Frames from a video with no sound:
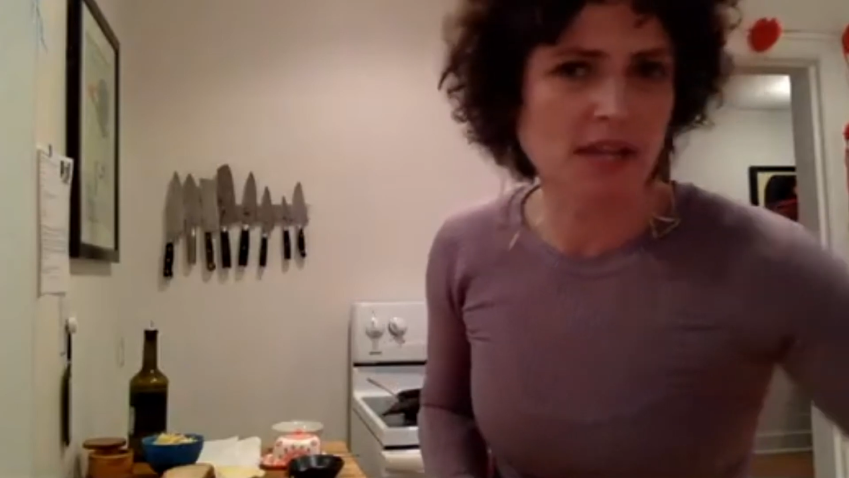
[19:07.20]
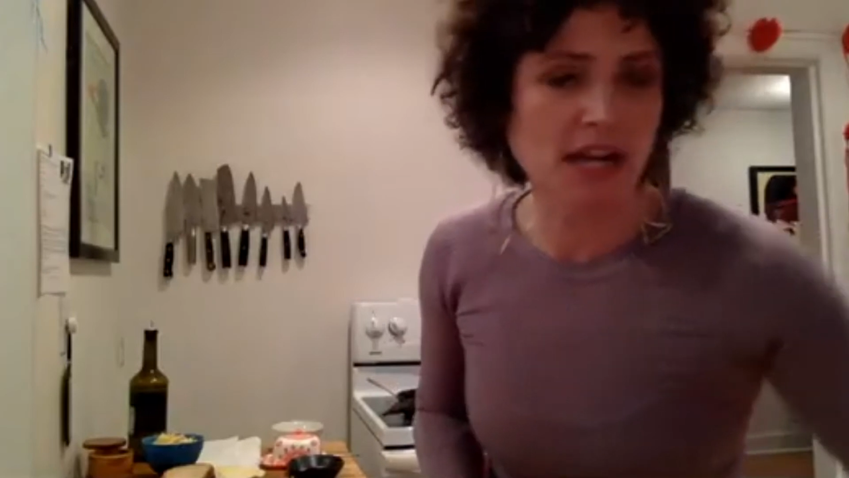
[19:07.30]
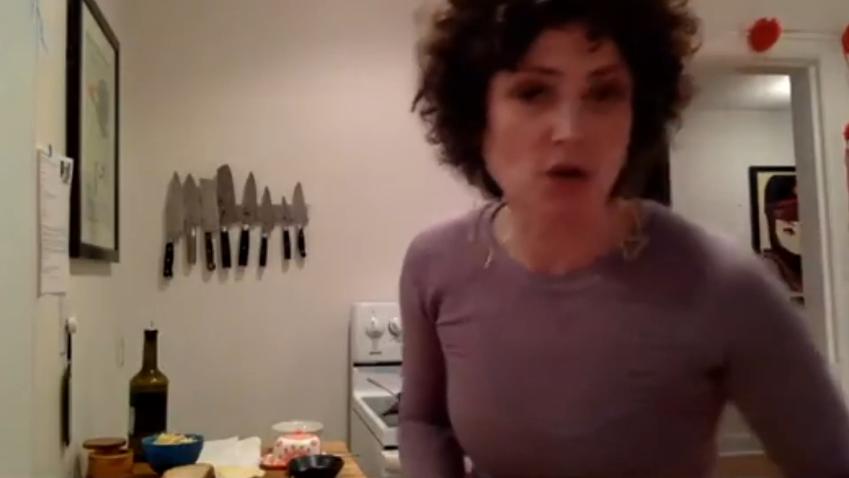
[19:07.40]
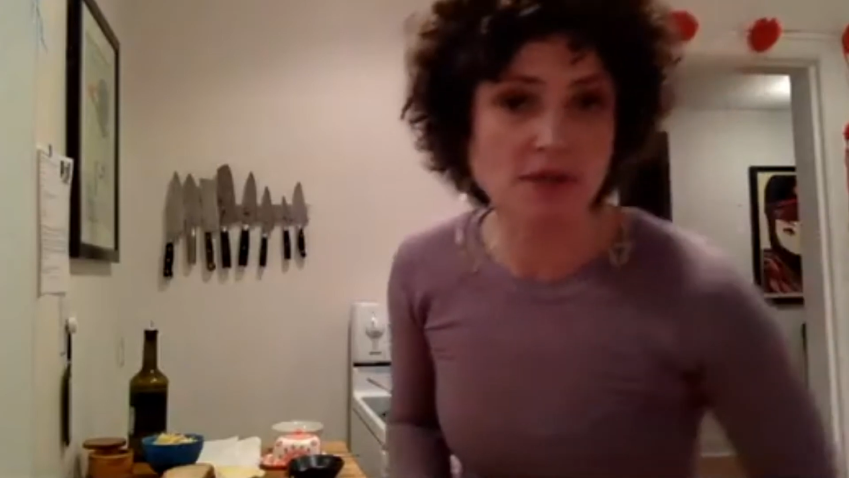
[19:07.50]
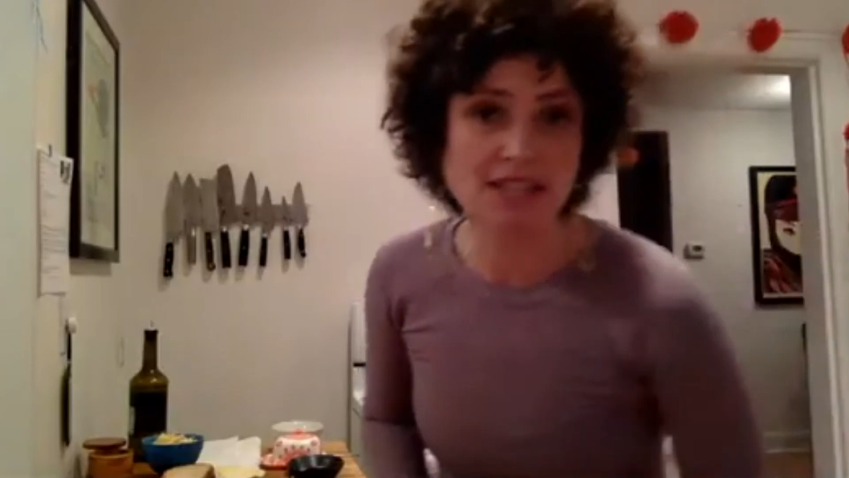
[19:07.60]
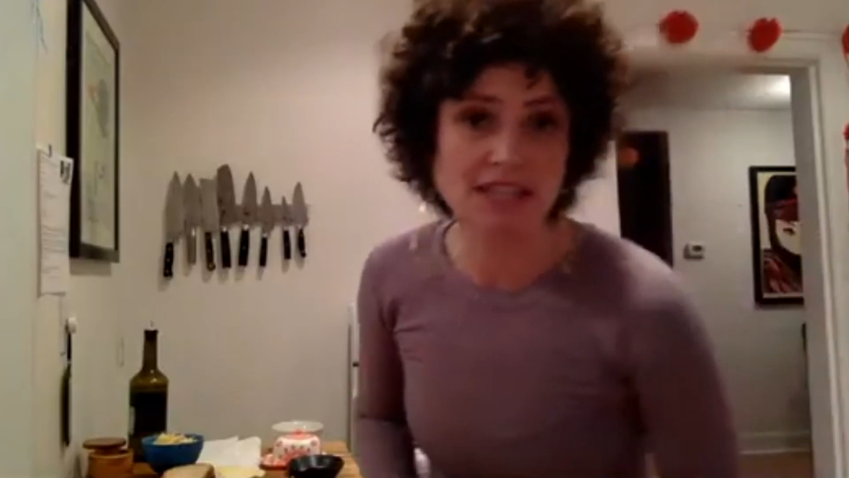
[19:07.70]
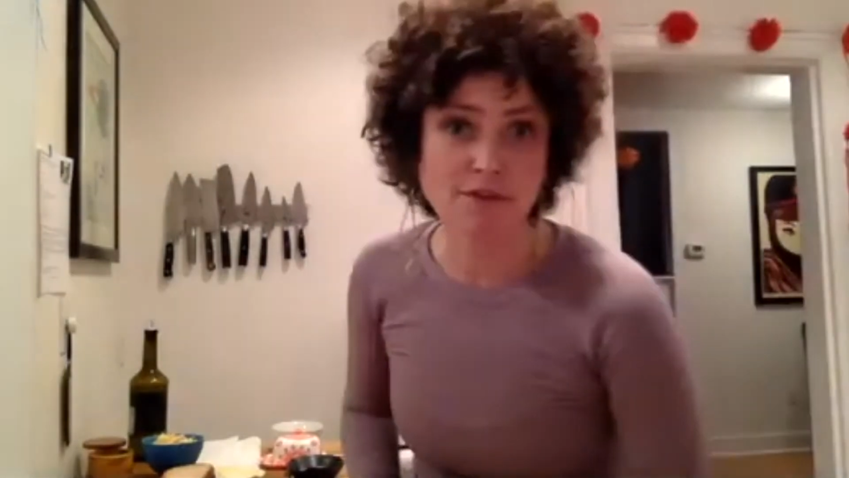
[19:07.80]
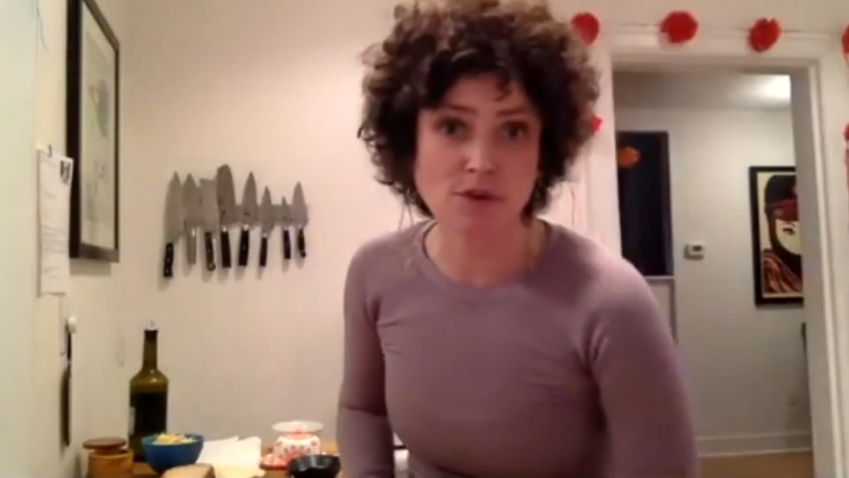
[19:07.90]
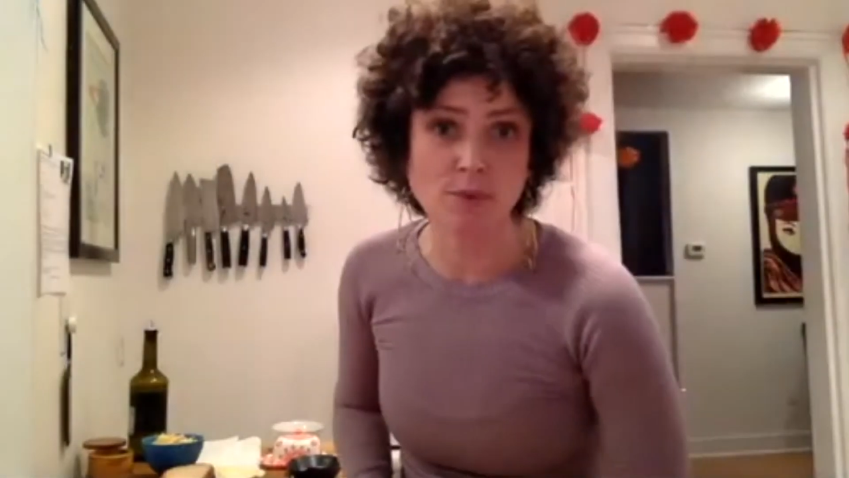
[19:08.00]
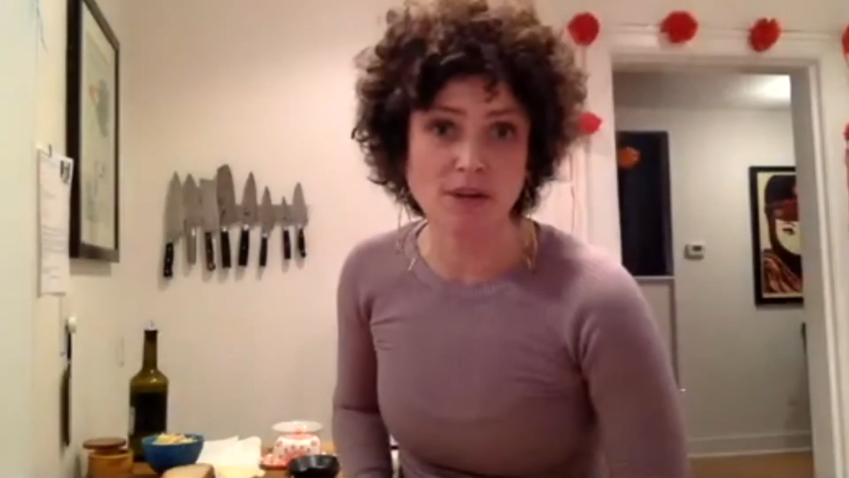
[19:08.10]
and I always think
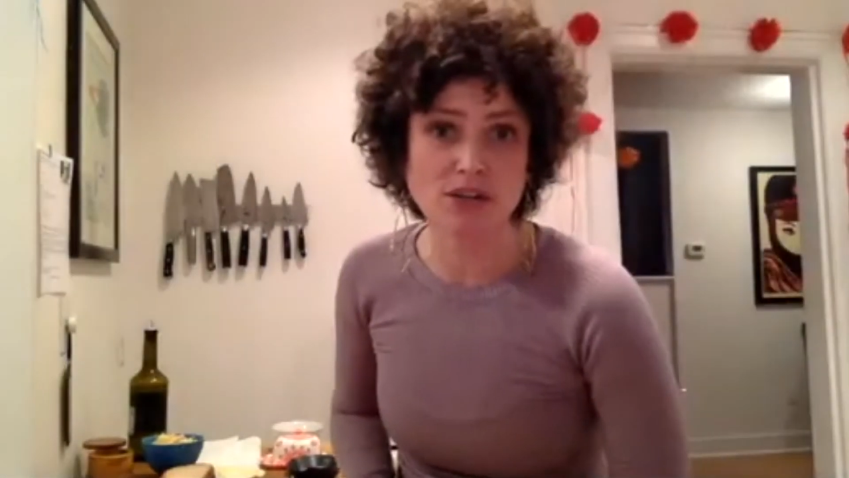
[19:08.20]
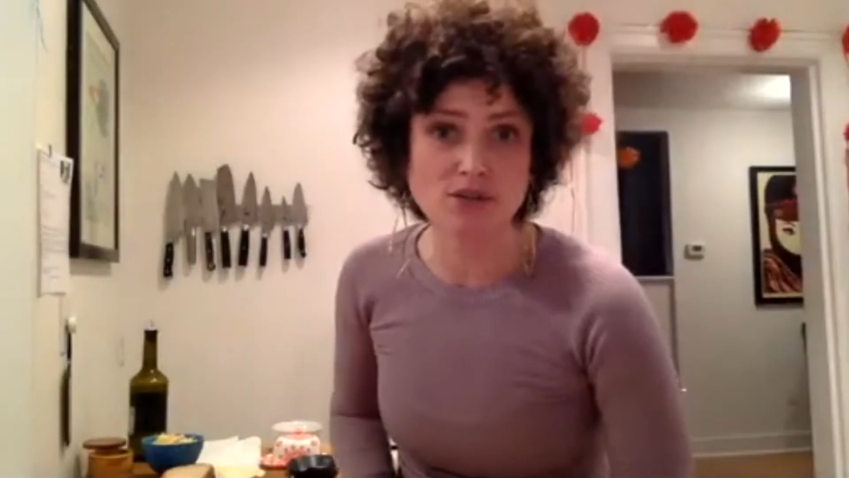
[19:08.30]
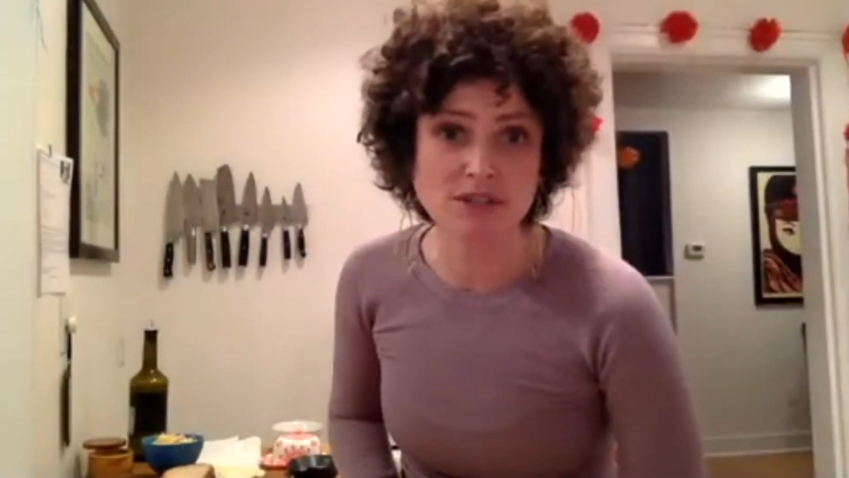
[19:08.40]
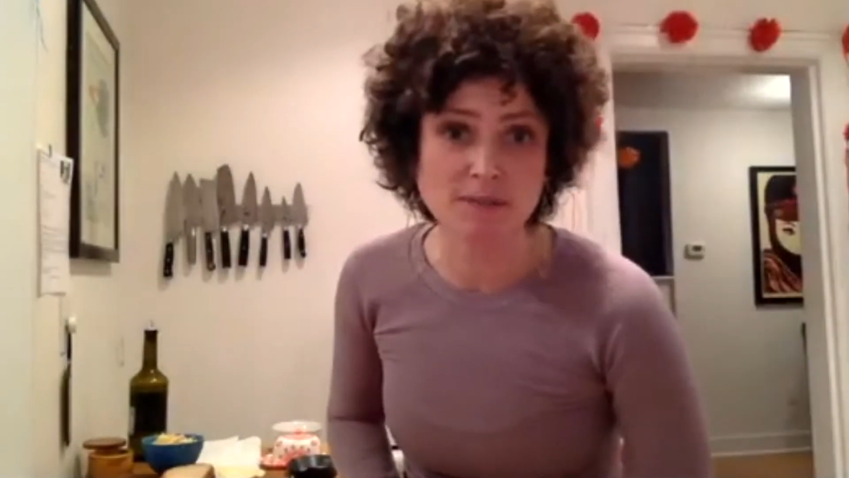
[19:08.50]
of her when I use